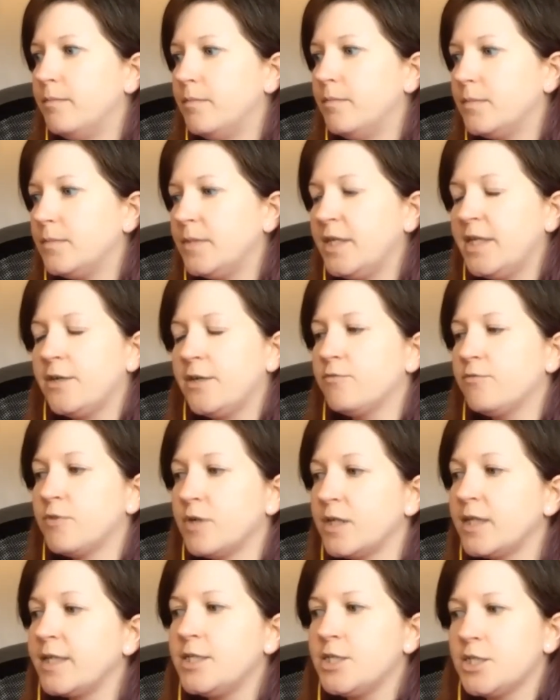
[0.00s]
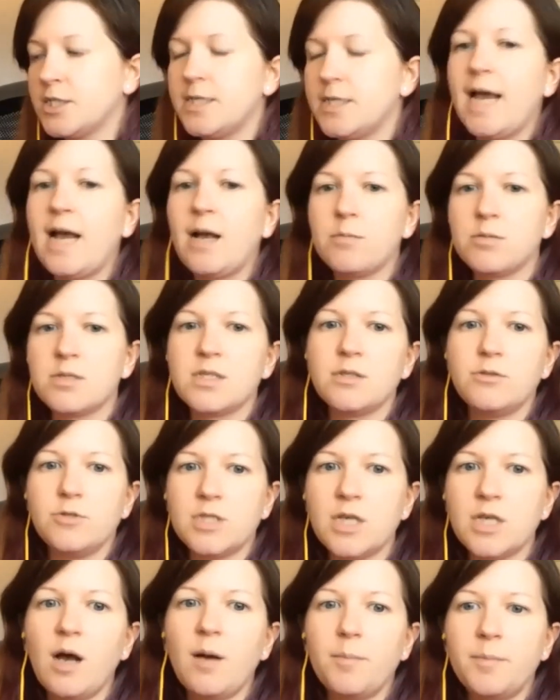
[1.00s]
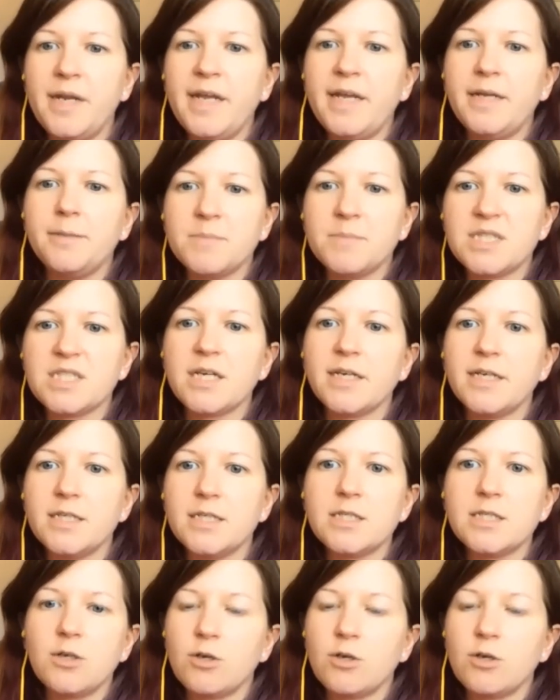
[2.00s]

Really just absolute top name sites